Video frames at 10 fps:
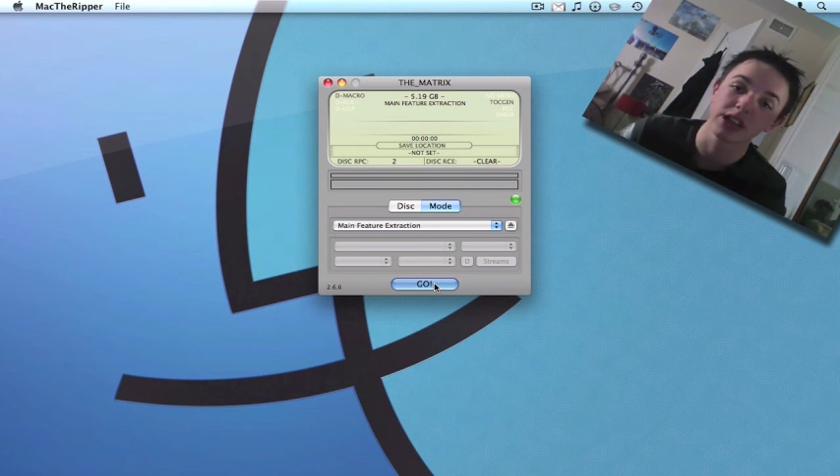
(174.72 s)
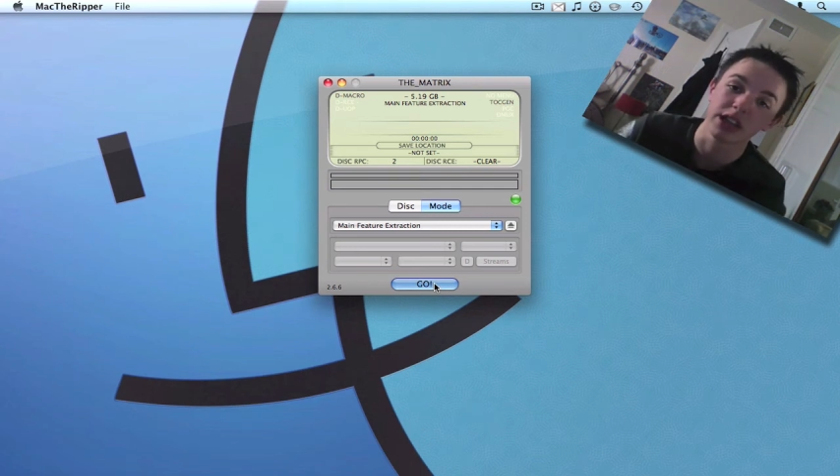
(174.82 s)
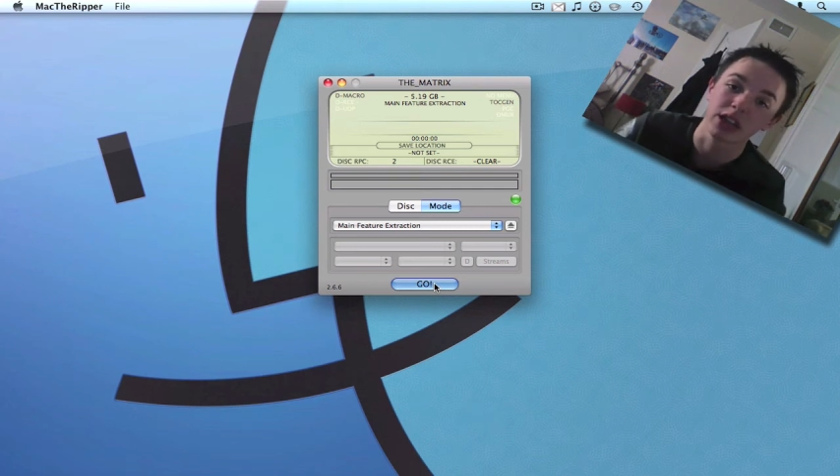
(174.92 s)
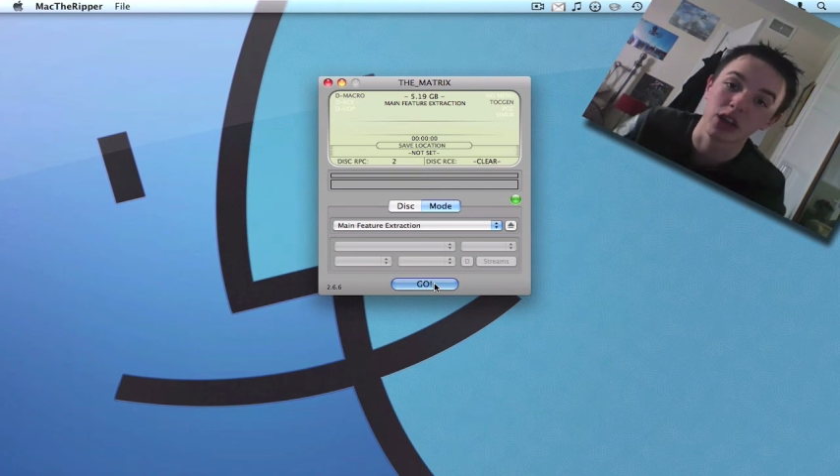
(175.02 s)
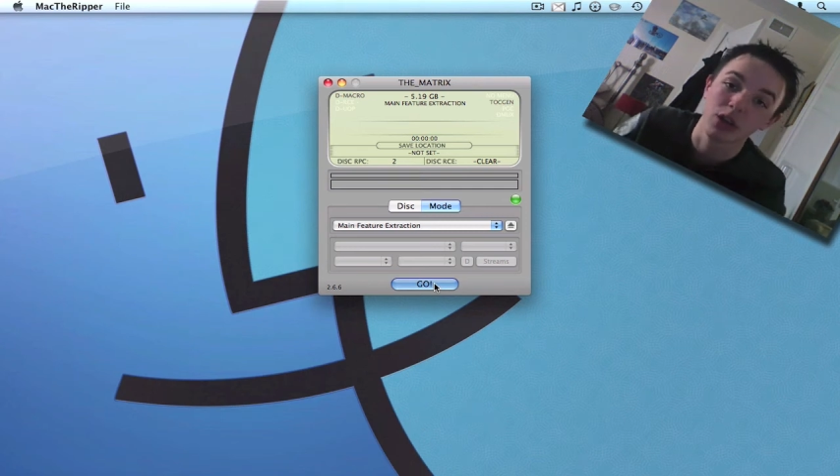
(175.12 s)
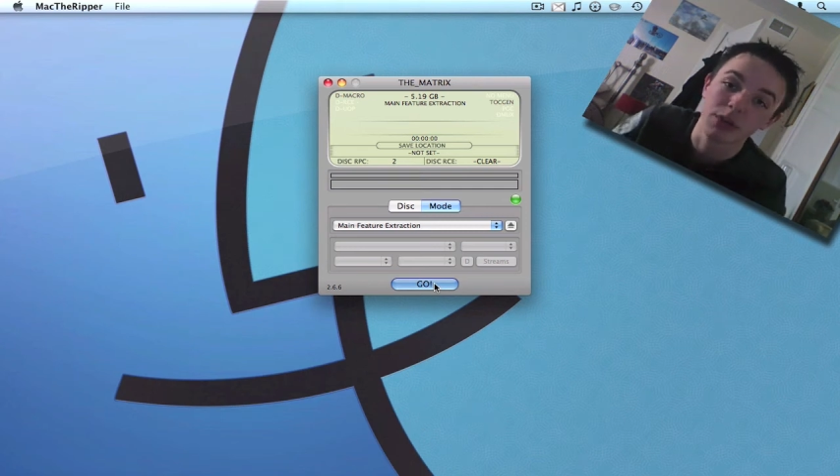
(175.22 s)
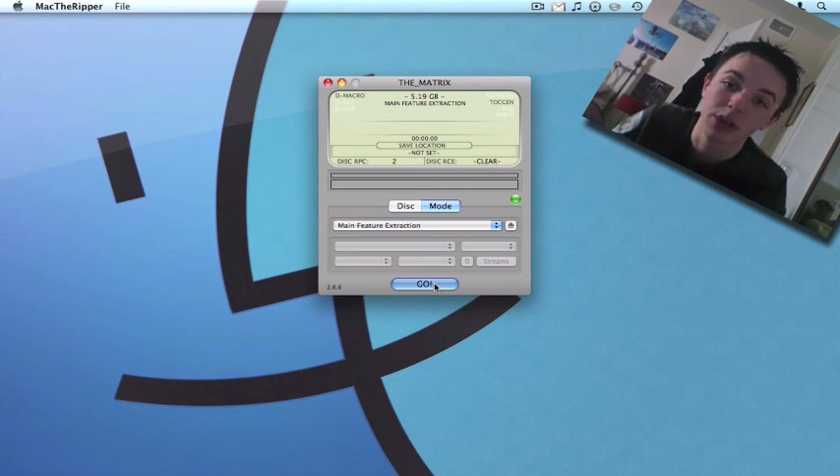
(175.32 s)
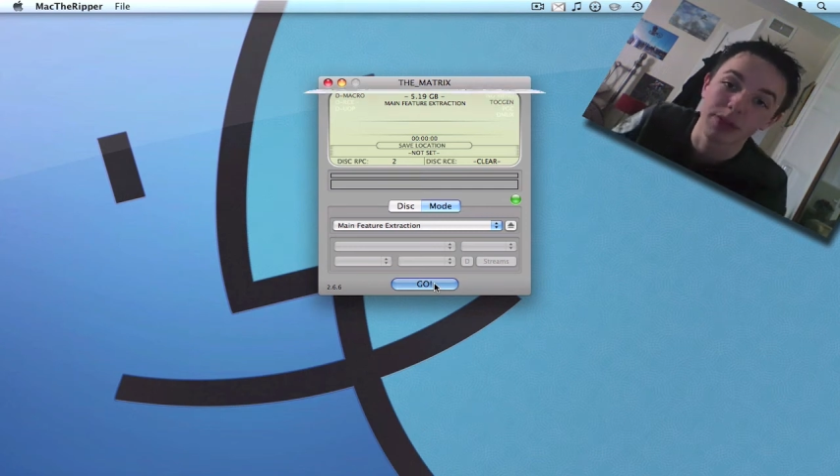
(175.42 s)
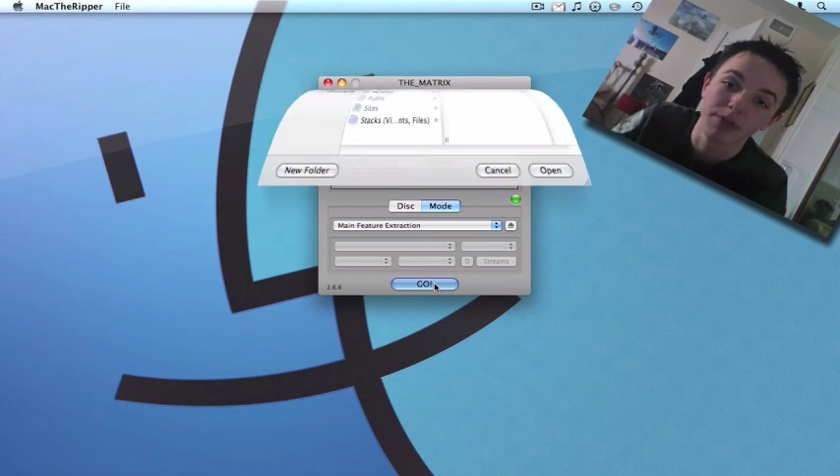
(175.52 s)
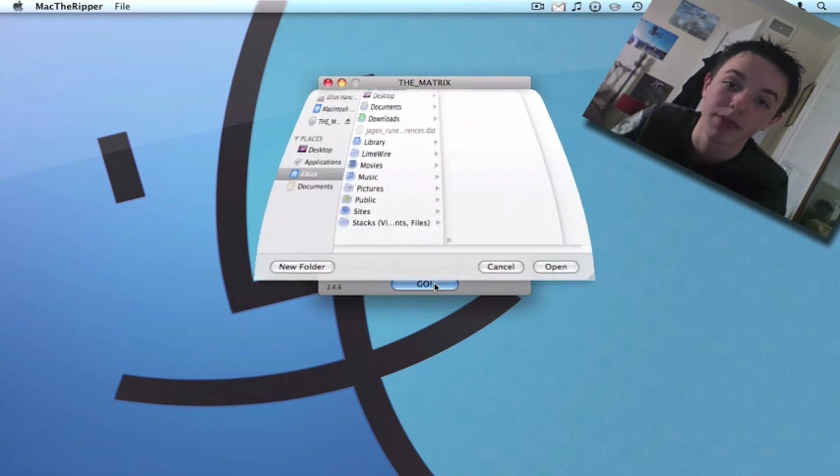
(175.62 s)
hit the go
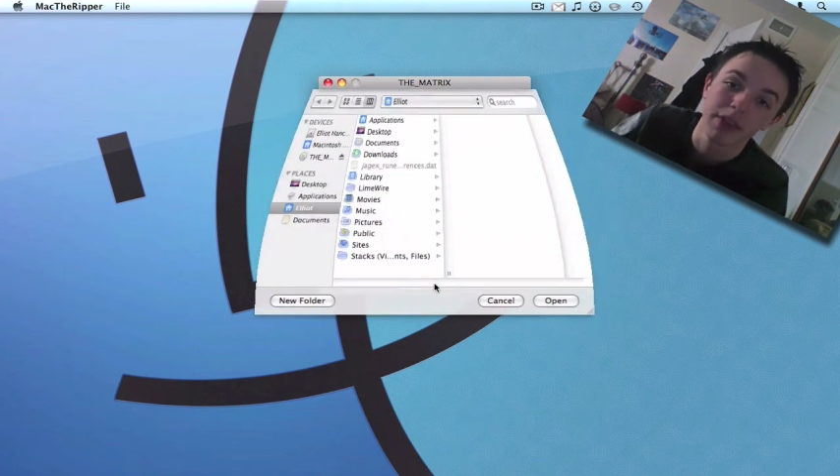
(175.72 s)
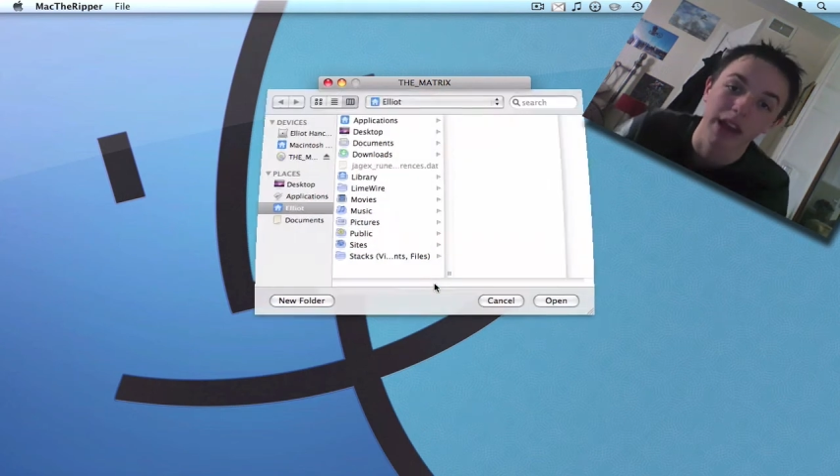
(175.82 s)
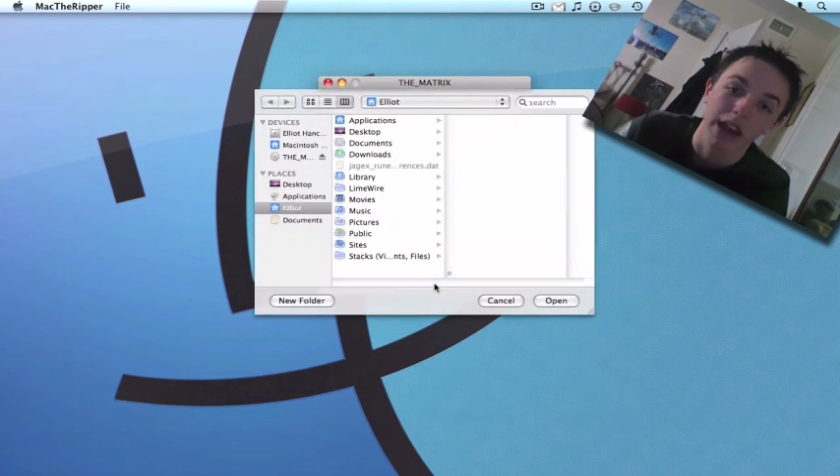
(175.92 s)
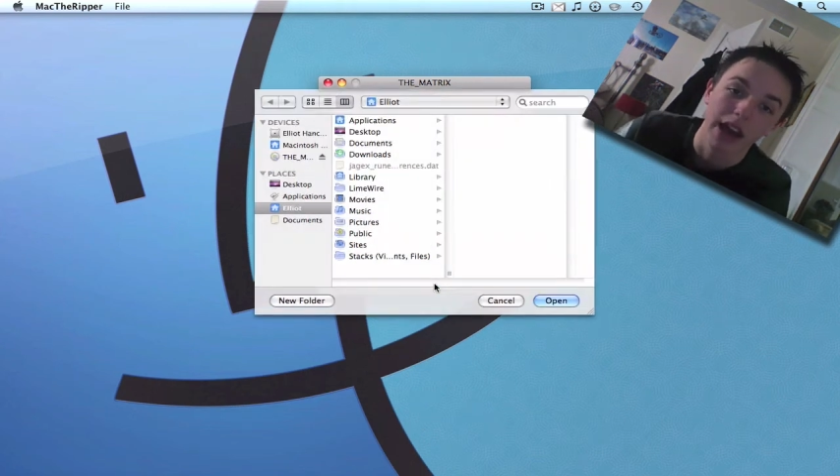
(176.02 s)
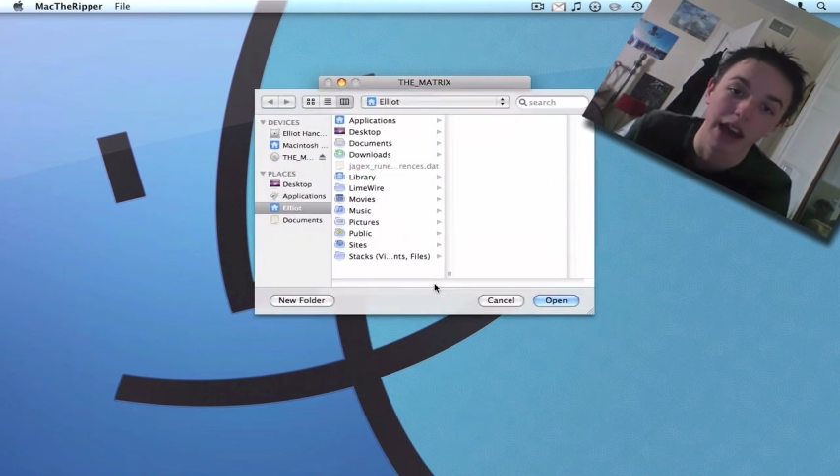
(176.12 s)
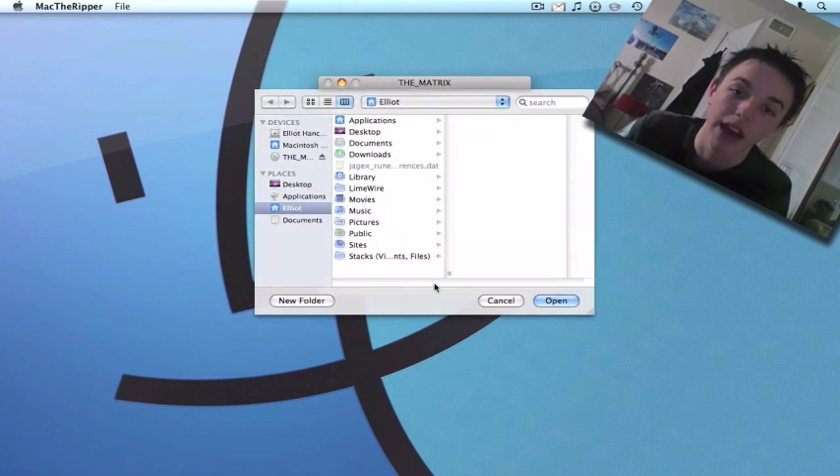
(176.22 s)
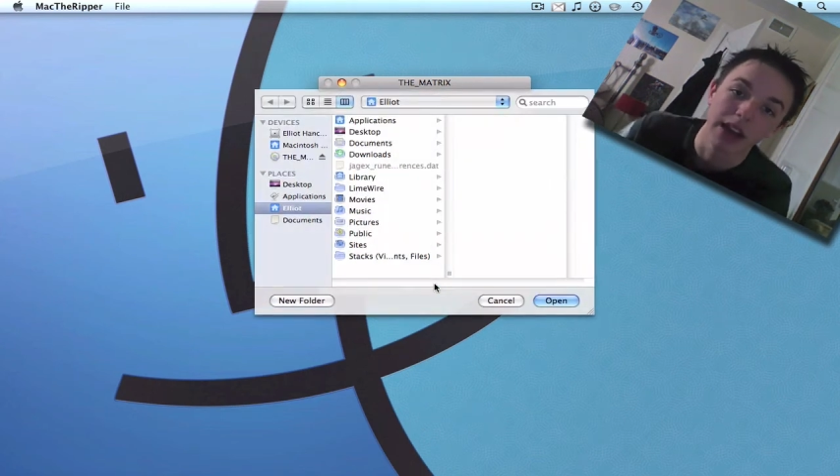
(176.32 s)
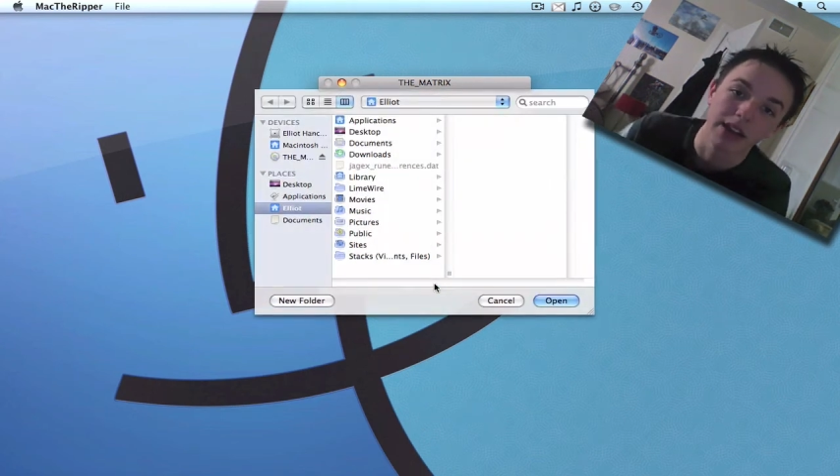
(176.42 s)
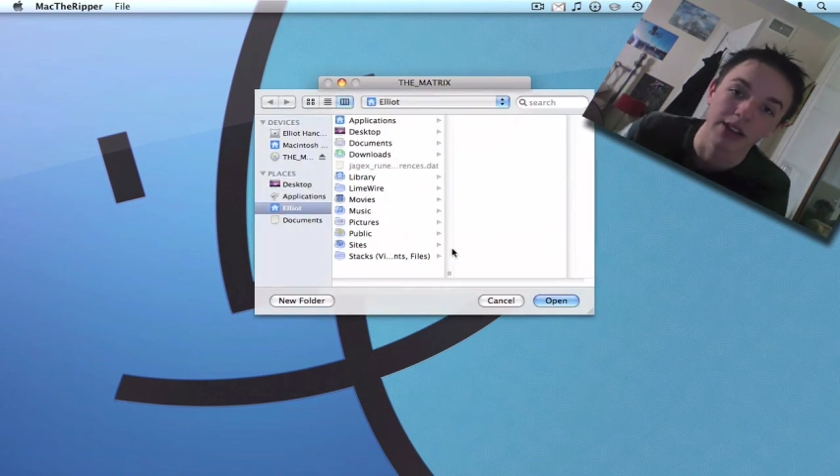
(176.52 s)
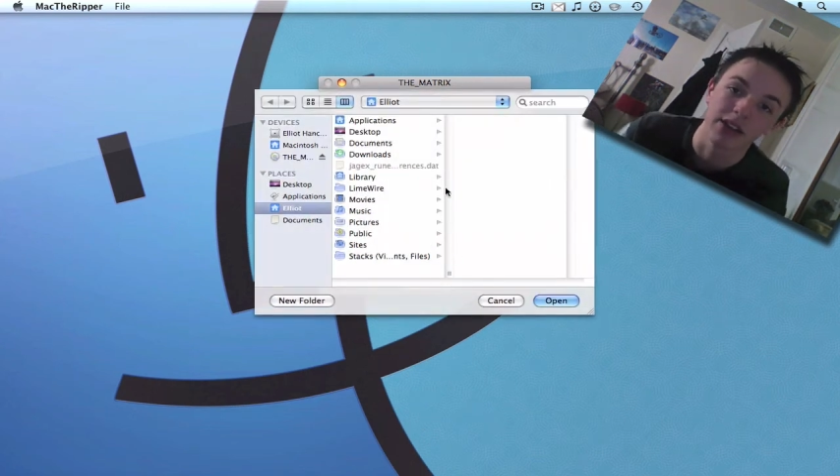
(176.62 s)
button
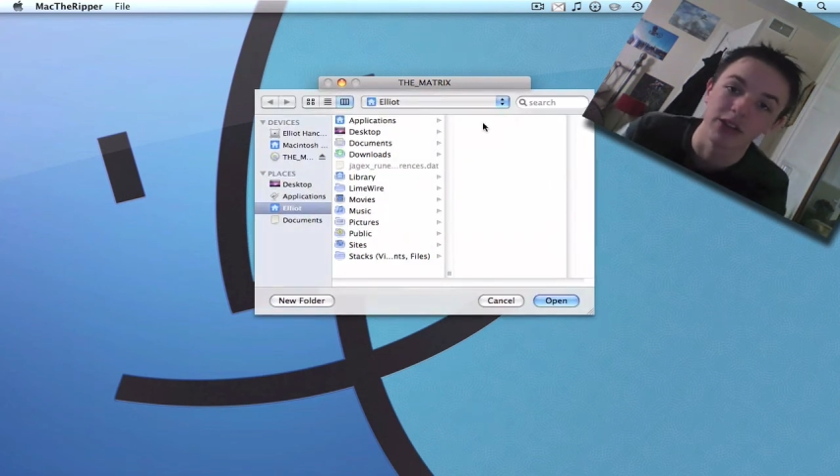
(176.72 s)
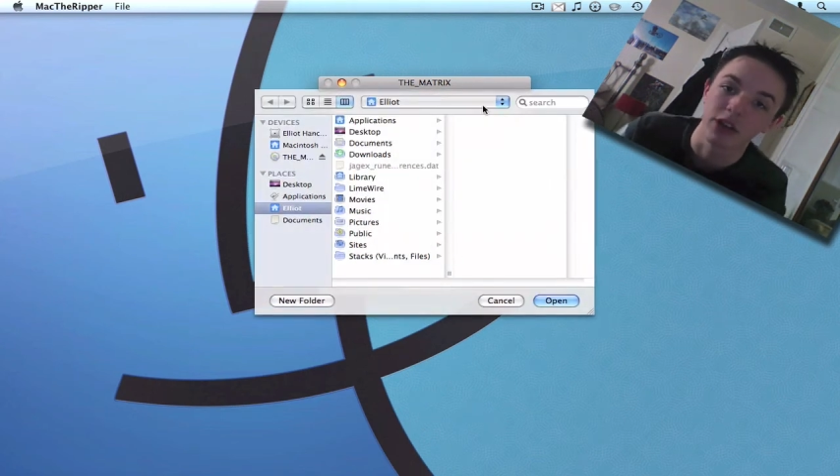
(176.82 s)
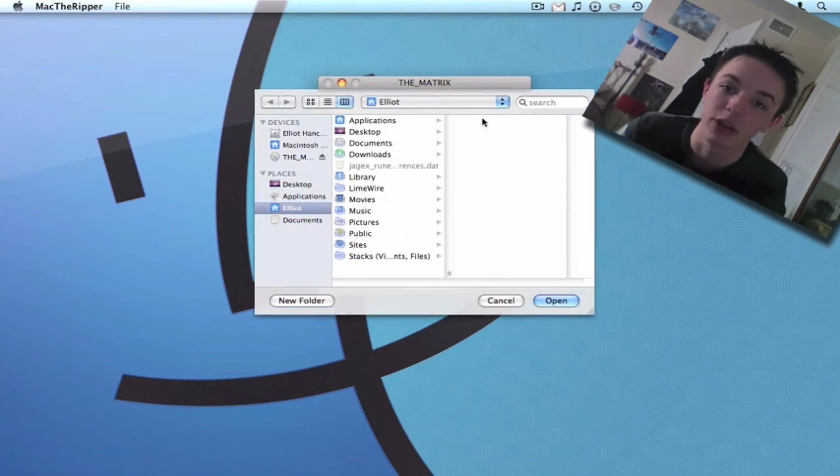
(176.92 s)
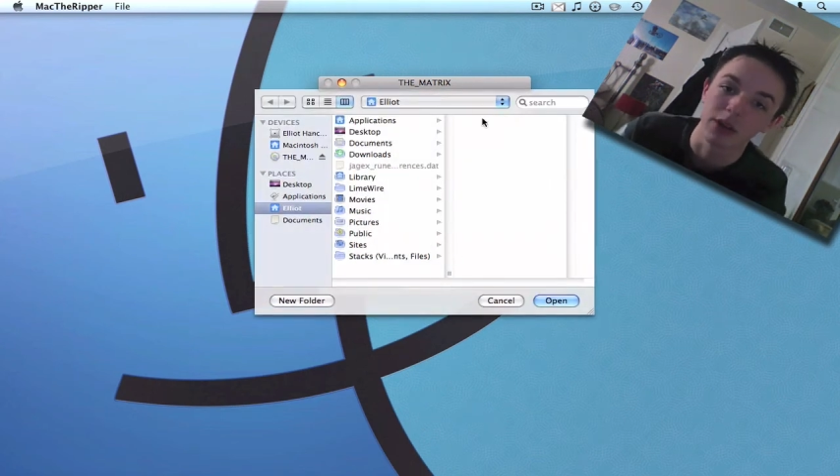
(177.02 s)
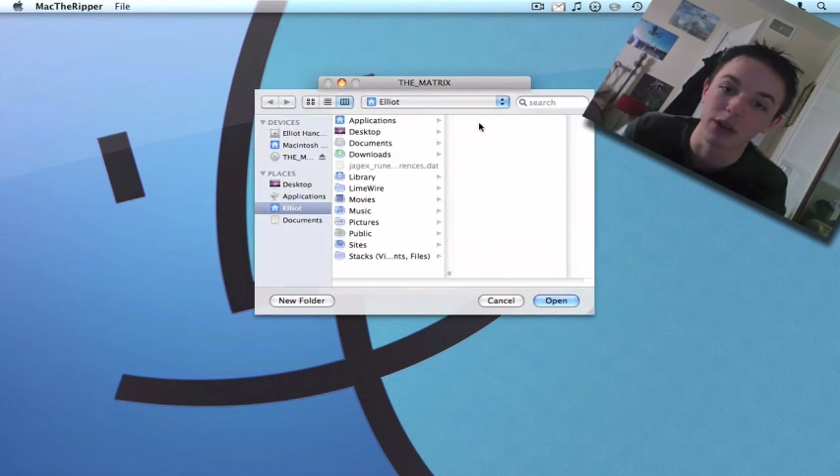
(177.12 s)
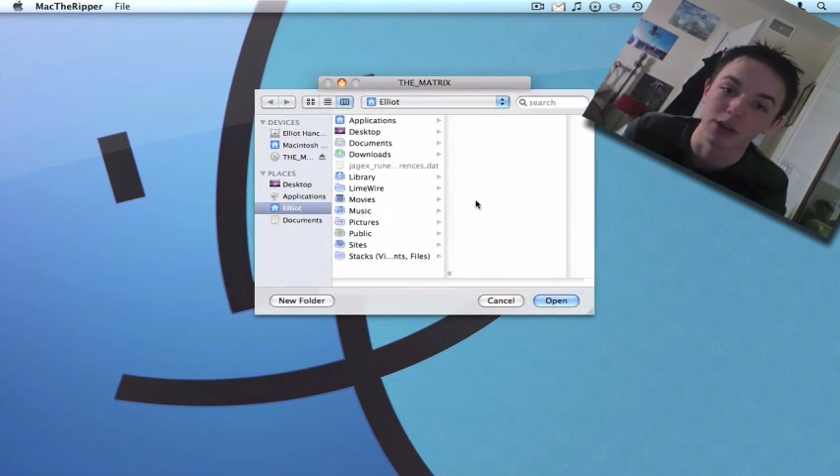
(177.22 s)
and it says right where do